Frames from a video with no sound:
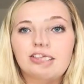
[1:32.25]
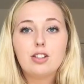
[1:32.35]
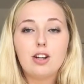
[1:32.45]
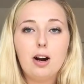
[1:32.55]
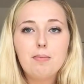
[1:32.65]

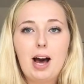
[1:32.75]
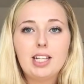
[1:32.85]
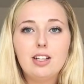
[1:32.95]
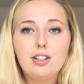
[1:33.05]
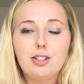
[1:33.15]
Start
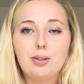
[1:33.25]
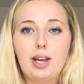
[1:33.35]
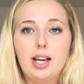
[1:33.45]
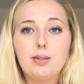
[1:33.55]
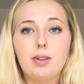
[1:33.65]
packing your
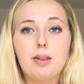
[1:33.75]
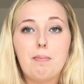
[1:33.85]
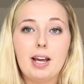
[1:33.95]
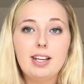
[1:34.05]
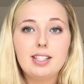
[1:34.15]
suitcase with the
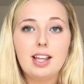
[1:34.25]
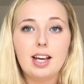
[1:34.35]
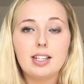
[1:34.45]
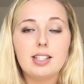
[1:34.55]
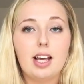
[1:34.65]
biggest
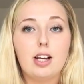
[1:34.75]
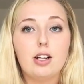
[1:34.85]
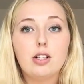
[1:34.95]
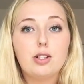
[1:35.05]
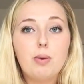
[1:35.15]
things like
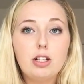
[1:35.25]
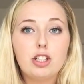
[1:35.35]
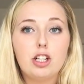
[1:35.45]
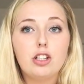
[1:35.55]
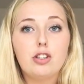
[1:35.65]

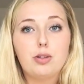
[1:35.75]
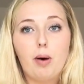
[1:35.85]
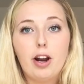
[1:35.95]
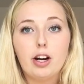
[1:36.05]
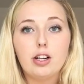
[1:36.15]
sweatshirts,
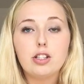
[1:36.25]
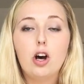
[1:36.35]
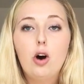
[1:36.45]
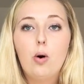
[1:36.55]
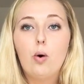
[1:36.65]
sweaters,
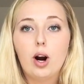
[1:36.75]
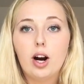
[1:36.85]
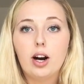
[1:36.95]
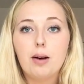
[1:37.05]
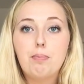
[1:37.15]

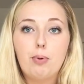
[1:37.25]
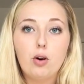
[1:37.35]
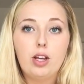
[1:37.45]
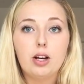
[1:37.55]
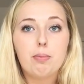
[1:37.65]
or
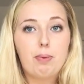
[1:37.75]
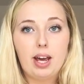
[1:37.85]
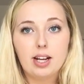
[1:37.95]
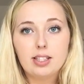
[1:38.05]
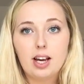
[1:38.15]
bulkier
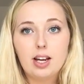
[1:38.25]
pants